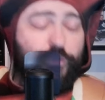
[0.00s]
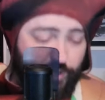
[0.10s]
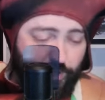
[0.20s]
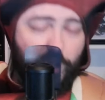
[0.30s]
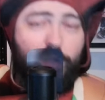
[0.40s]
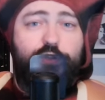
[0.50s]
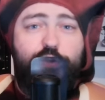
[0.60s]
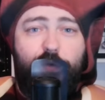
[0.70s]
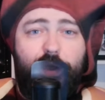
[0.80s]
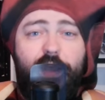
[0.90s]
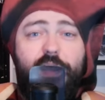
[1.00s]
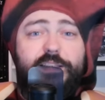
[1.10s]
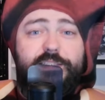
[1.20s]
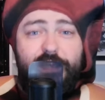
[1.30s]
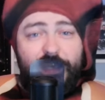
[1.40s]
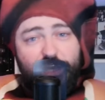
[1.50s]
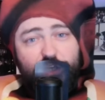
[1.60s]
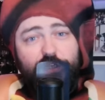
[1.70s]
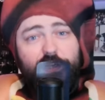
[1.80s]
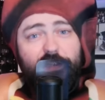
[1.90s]
Hawk See?
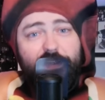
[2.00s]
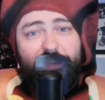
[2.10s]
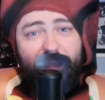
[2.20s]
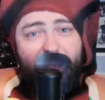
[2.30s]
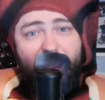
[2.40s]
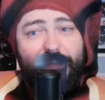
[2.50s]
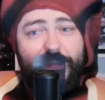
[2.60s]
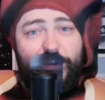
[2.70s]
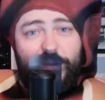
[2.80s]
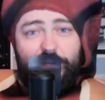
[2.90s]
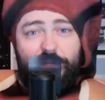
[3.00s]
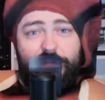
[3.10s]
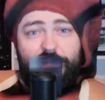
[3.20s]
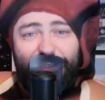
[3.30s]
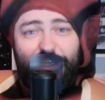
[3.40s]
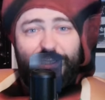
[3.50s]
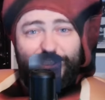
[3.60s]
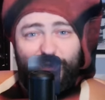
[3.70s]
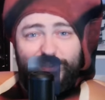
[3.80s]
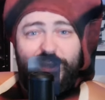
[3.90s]
That Haley girl,
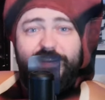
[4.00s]
she was onto